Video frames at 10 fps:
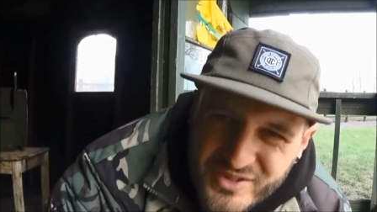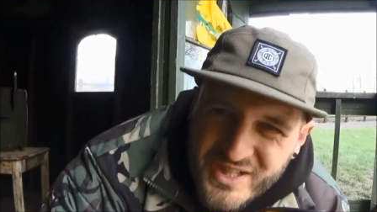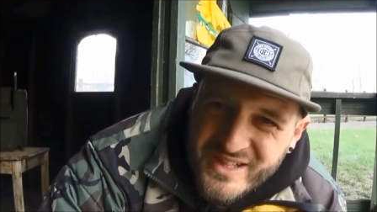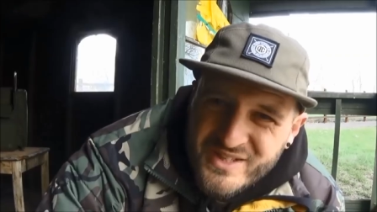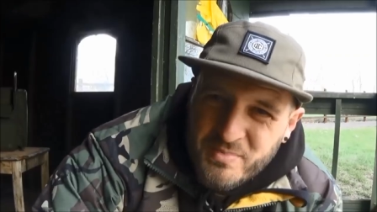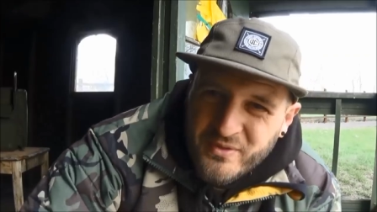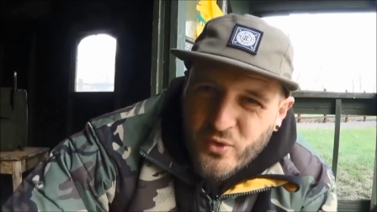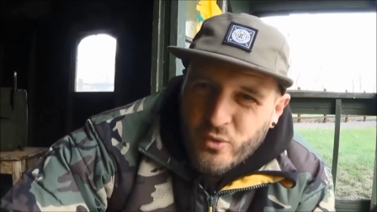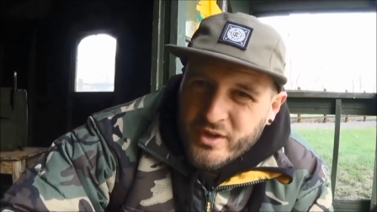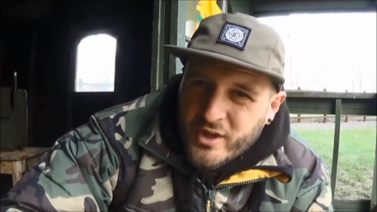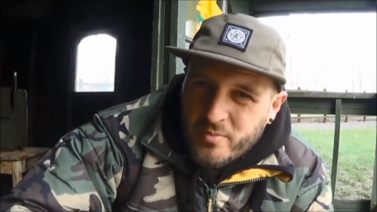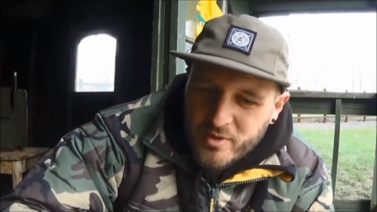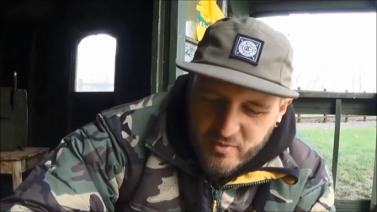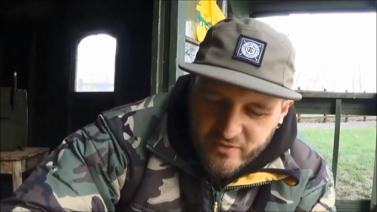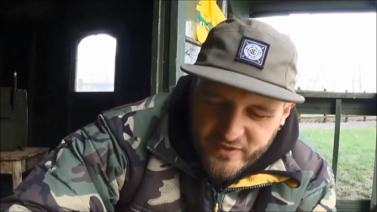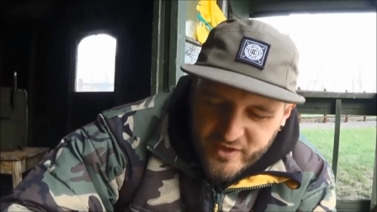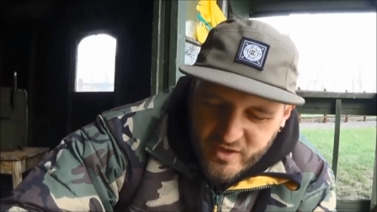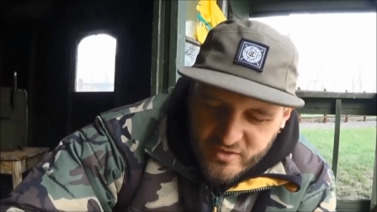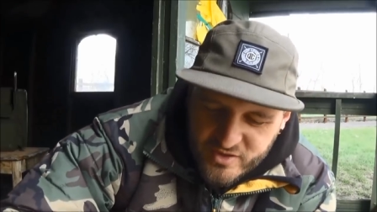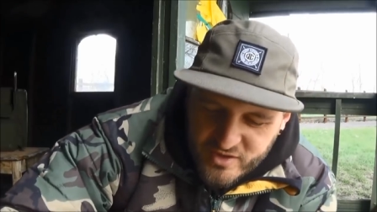have seen this before in a couple of my
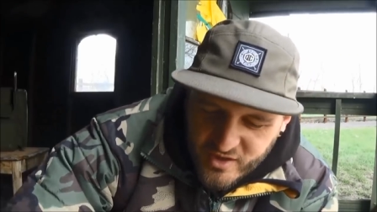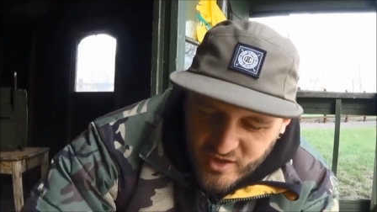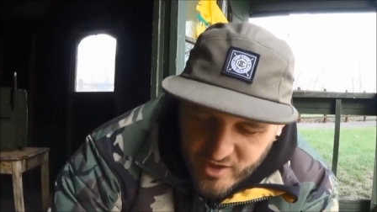videos.